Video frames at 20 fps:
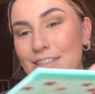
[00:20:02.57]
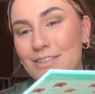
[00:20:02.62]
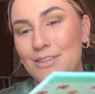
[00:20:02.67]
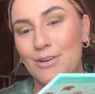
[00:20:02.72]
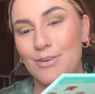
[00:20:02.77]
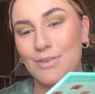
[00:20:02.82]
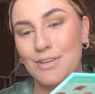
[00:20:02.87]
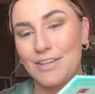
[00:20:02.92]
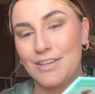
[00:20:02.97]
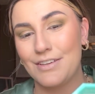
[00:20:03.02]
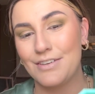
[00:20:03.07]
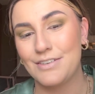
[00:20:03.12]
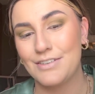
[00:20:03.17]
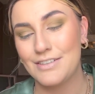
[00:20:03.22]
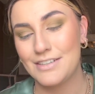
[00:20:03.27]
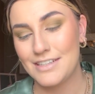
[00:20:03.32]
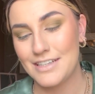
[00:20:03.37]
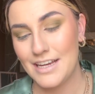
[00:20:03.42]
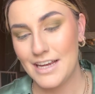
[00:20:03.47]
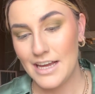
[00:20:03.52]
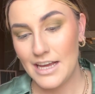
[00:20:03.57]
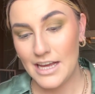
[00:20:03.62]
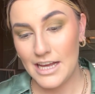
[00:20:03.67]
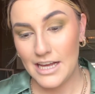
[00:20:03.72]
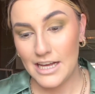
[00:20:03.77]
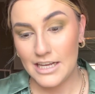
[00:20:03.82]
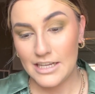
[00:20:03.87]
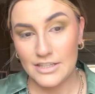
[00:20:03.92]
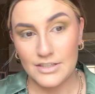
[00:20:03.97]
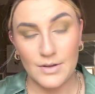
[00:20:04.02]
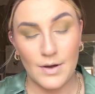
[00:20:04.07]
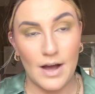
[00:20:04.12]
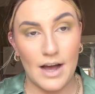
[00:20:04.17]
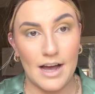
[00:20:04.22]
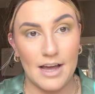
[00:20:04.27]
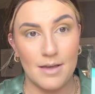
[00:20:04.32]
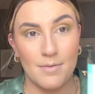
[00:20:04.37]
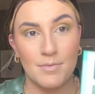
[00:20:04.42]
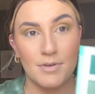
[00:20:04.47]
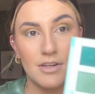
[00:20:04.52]
so cute. So
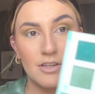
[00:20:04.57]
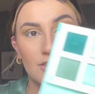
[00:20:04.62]
I'm gonna